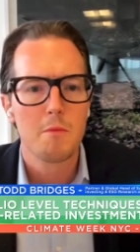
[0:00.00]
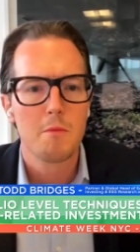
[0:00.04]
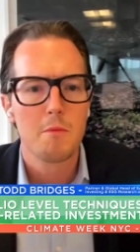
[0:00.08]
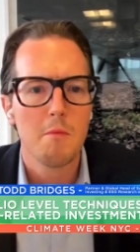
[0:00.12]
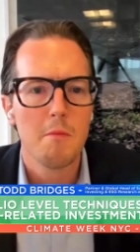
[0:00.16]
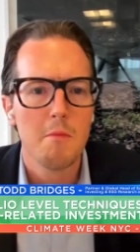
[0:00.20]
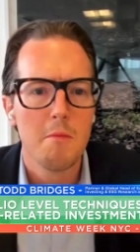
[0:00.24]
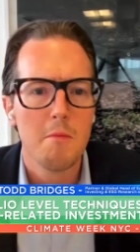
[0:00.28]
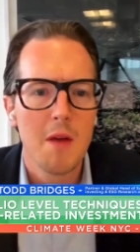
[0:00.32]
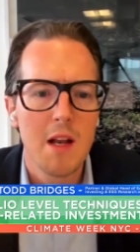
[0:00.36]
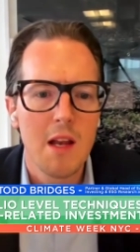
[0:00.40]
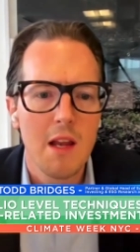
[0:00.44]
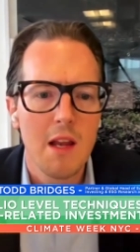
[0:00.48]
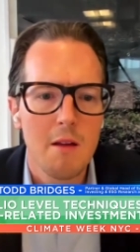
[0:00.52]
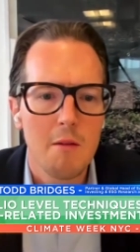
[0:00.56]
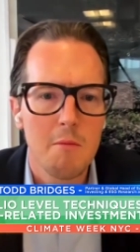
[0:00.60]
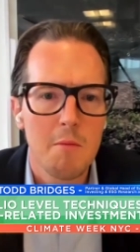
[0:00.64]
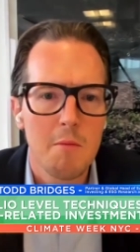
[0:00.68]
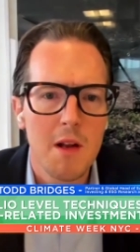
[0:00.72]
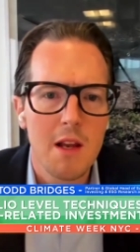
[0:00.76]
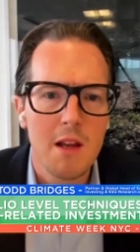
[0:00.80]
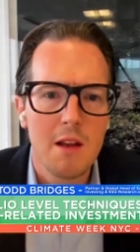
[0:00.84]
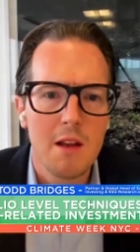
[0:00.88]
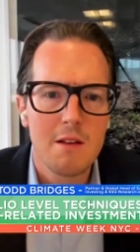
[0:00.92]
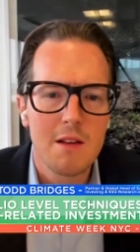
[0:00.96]

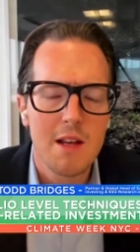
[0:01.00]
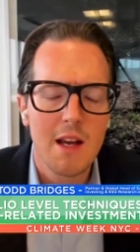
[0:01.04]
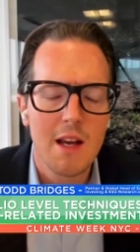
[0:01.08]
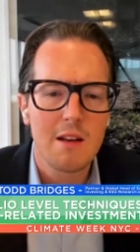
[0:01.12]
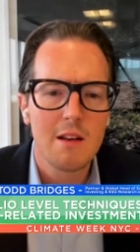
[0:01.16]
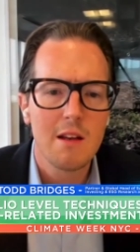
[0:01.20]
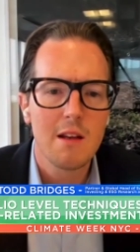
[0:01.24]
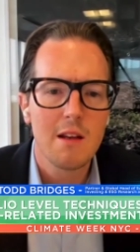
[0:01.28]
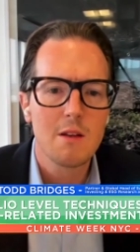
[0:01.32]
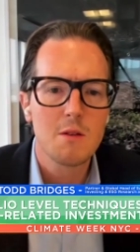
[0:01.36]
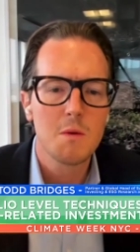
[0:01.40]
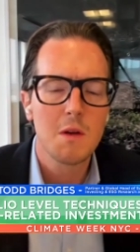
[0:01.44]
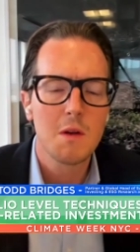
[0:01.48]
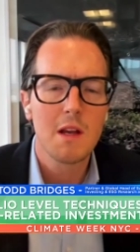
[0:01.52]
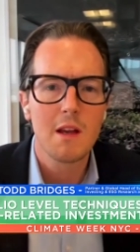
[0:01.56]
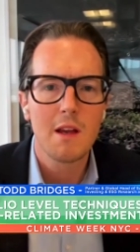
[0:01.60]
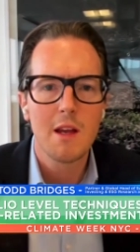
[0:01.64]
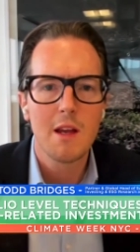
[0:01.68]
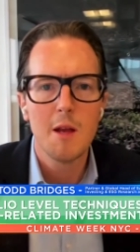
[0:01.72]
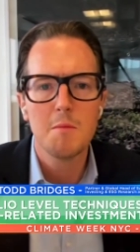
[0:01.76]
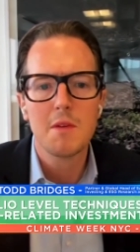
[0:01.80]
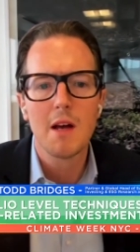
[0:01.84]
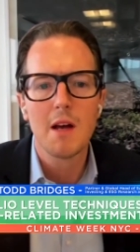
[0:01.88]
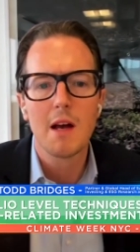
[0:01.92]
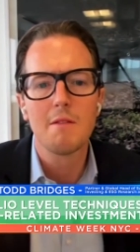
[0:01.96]
many techniques we can
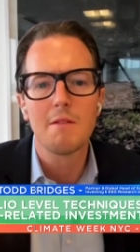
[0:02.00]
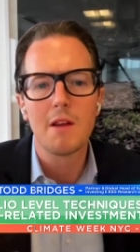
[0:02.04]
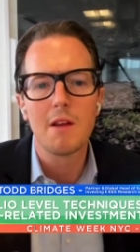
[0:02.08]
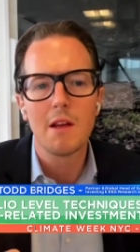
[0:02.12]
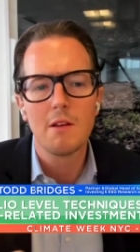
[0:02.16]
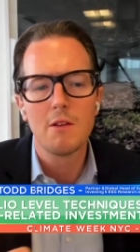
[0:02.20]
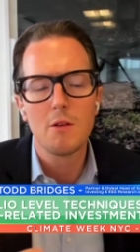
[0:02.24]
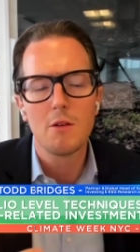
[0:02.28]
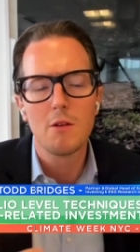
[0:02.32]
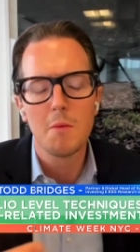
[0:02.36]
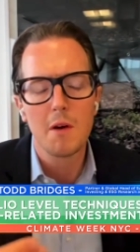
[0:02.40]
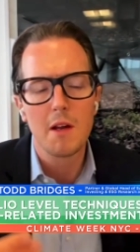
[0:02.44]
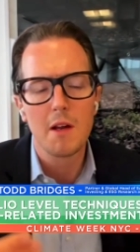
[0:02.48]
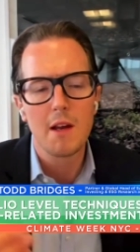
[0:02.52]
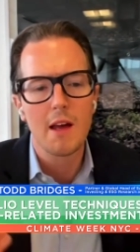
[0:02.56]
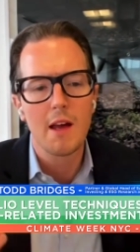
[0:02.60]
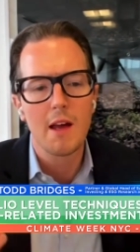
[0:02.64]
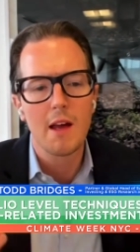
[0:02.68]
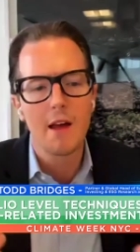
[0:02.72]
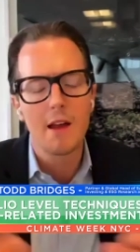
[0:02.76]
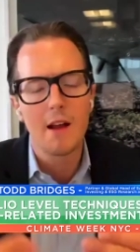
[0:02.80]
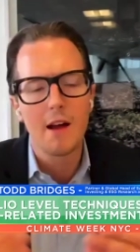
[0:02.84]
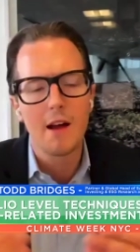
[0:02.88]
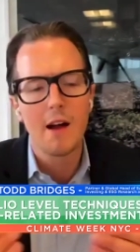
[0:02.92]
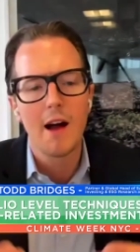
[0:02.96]
keep diving into, but
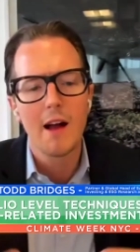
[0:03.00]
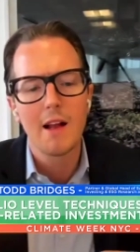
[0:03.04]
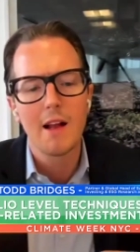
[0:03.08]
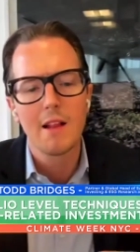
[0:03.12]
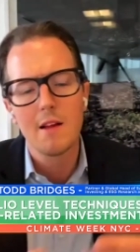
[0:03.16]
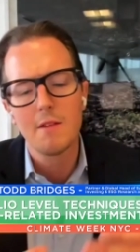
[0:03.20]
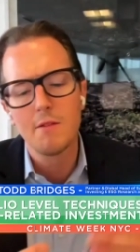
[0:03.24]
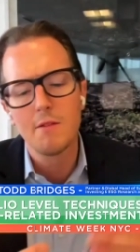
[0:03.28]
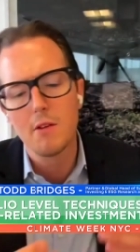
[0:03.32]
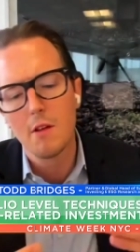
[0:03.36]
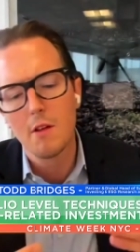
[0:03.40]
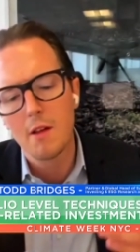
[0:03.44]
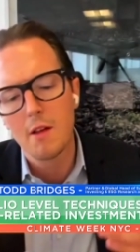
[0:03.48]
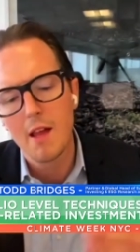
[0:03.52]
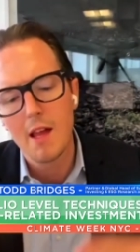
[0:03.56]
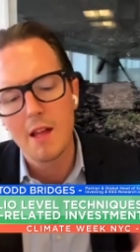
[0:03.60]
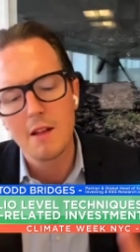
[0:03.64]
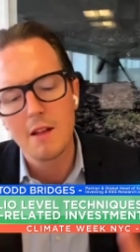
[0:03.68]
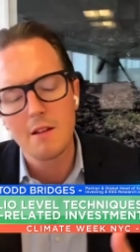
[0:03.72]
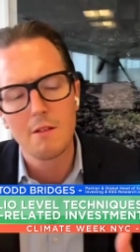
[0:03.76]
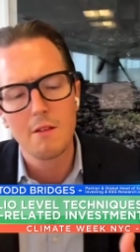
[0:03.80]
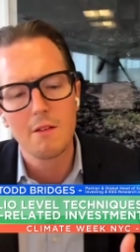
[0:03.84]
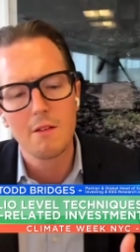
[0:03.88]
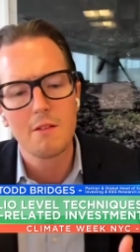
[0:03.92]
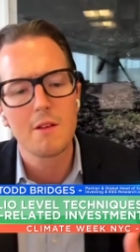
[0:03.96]
at a high level
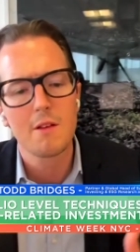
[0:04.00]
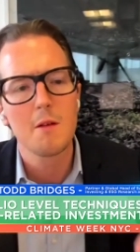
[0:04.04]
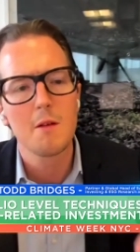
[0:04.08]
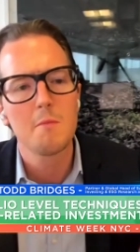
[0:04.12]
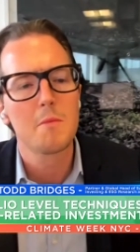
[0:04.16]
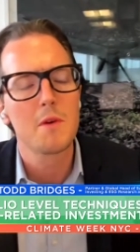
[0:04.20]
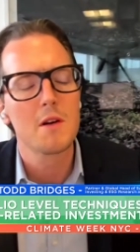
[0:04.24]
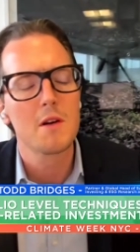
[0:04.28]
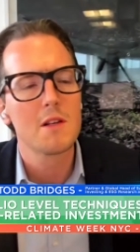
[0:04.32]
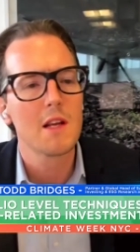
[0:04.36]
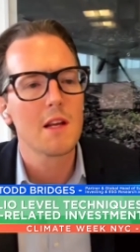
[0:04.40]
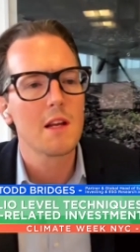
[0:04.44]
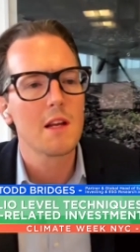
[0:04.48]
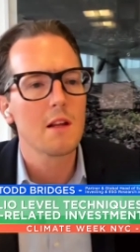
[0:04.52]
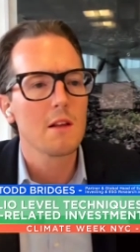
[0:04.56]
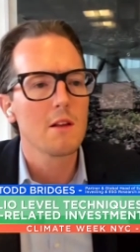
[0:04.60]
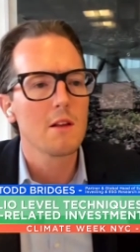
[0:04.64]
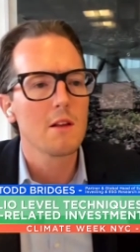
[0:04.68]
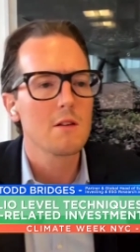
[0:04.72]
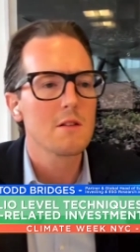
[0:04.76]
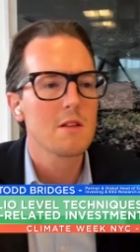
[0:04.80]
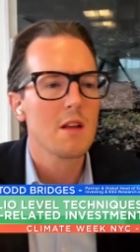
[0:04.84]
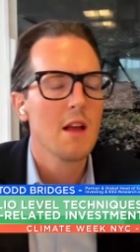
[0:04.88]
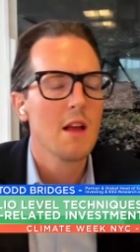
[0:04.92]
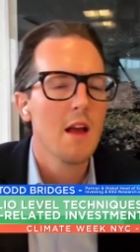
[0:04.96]
and some
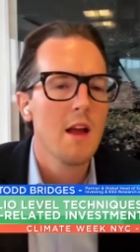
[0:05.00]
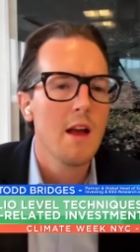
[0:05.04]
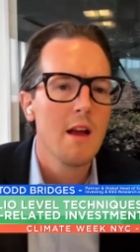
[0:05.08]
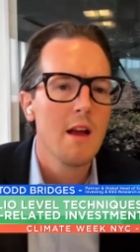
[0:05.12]
particulars,